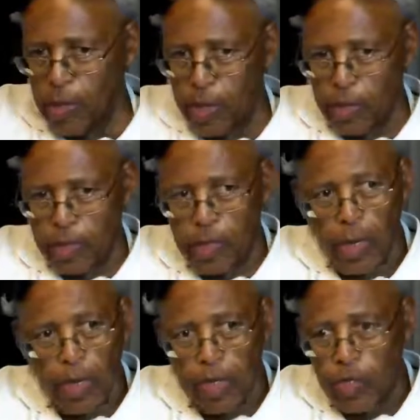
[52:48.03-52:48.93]
Yet and
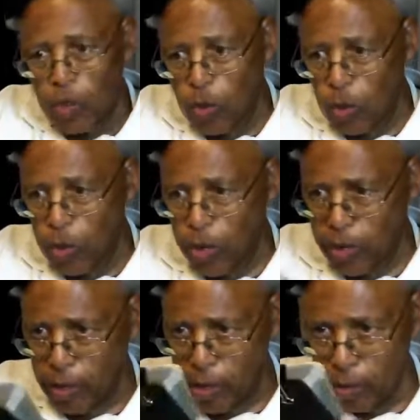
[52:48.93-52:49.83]
still he's awed